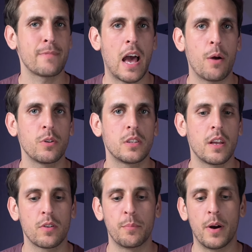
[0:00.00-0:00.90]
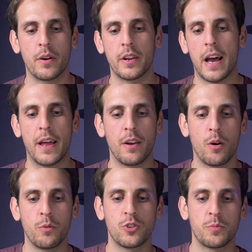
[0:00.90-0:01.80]
I was never about it. I'd
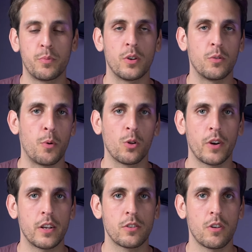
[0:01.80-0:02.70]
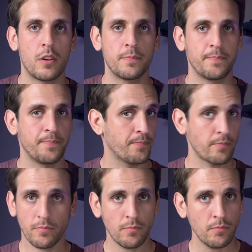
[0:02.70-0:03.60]
always just put a polarizer on
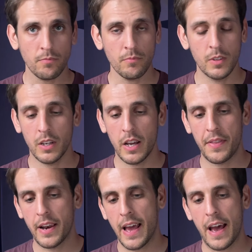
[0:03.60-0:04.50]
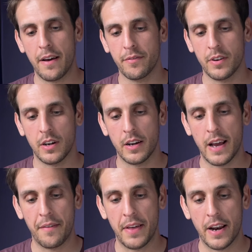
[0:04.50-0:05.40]
and then have
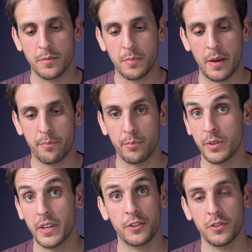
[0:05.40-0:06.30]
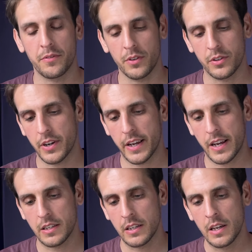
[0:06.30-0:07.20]
that as my protection filter, I
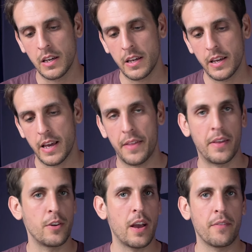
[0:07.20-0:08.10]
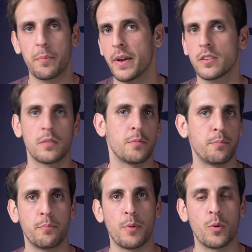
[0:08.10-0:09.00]
guess. And then you have the best of
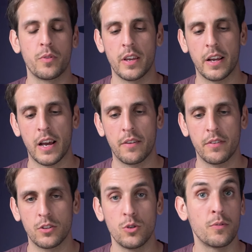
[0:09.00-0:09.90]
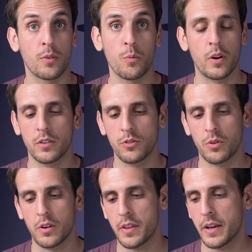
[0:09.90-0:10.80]
both. You get kind of a 2-for-1
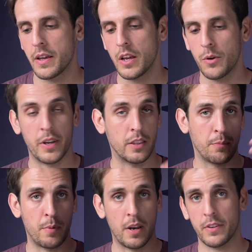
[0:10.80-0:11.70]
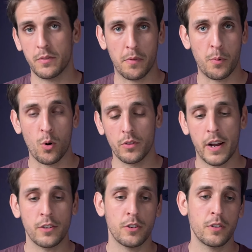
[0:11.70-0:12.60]
sort of thing where you get the benefits of a
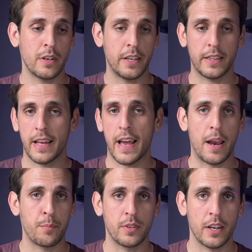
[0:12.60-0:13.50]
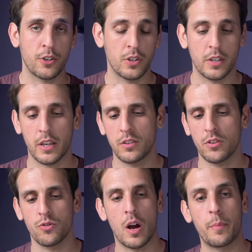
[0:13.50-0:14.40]
polarizer and you get the added protection in case you
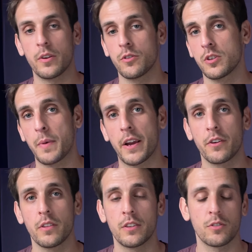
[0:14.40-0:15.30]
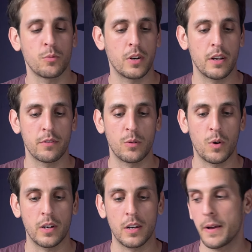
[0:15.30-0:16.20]
drop it or smack your lens or whatever and
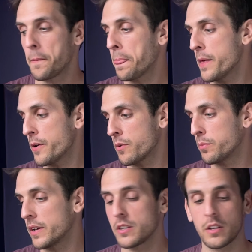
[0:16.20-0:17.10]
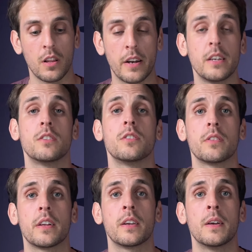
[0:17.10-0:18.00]
whatnot. You can replace it a lot easier
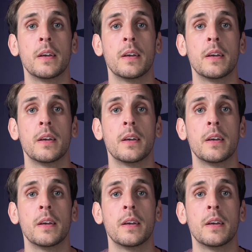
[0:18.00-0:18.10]
than